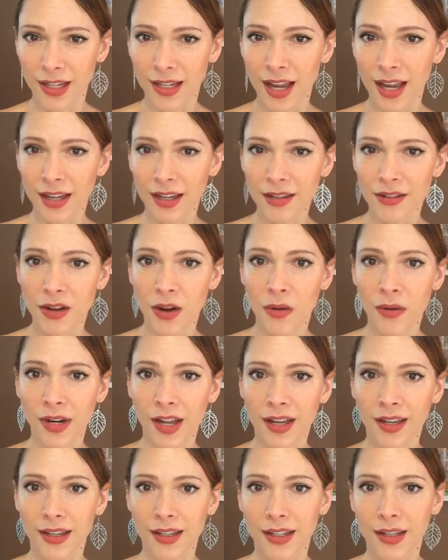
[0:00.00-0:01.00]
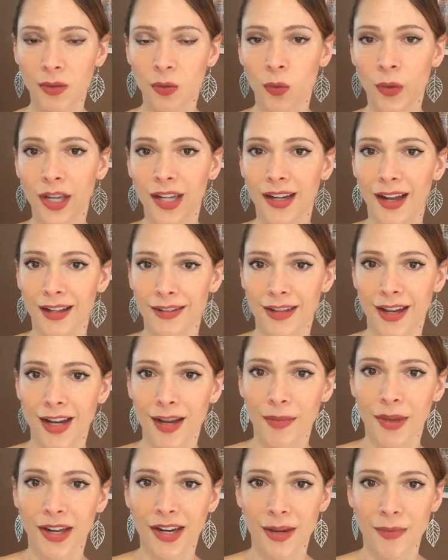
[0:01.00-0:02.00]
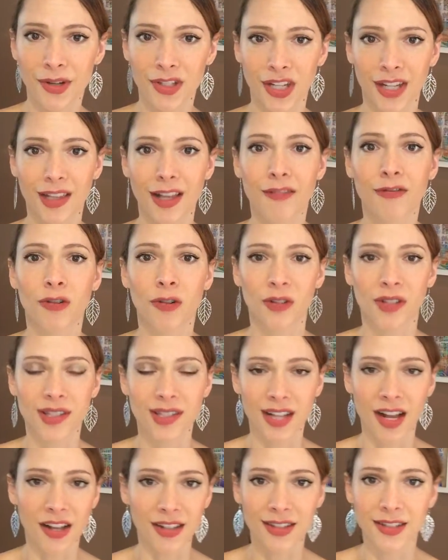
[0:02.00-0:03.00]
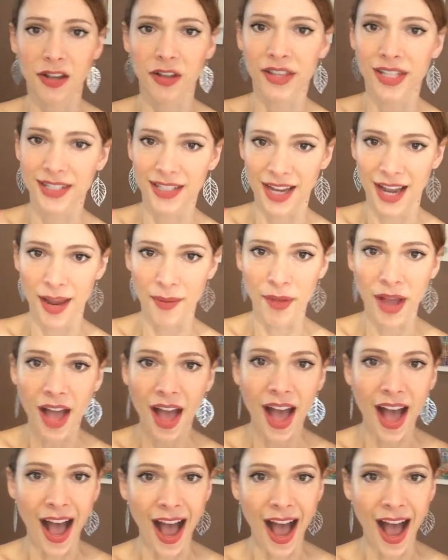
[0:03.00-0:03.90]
Like, I can go and I can eat wheat. I talk about how much I love croissants all the time.